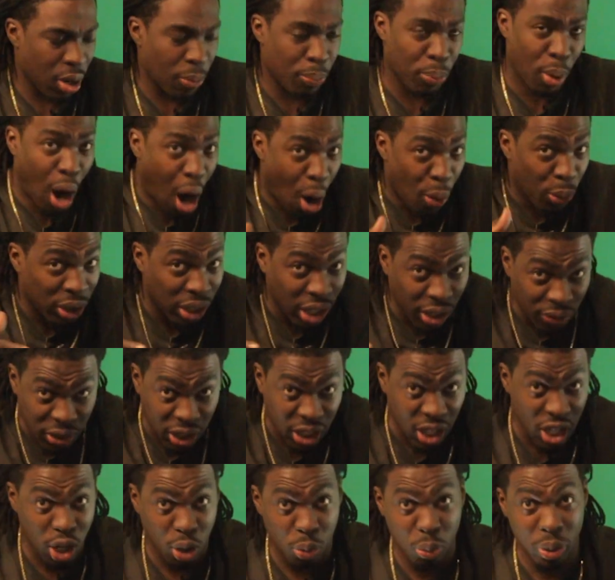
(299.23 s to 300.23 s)
Bro, I would love to
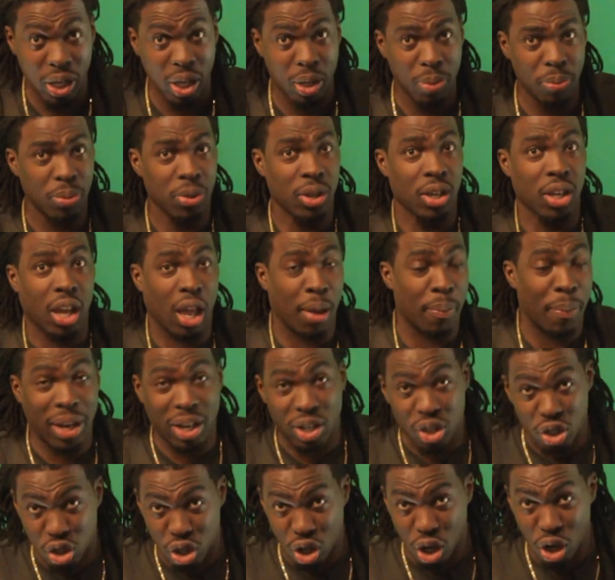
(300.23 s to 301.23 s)
cook with him and
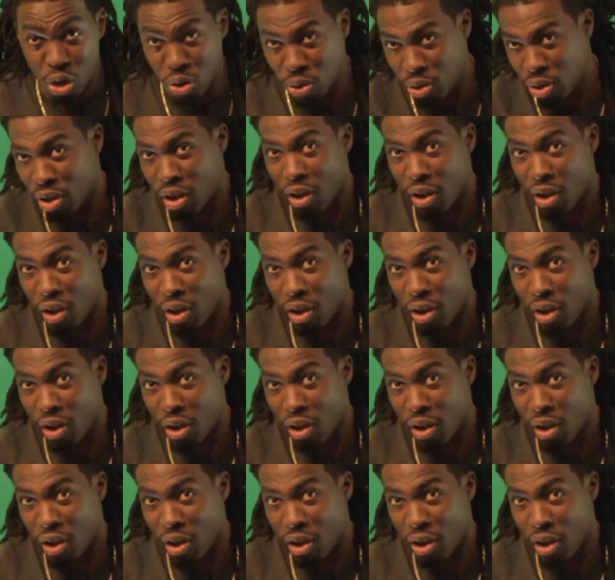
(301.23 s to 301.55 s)
make a show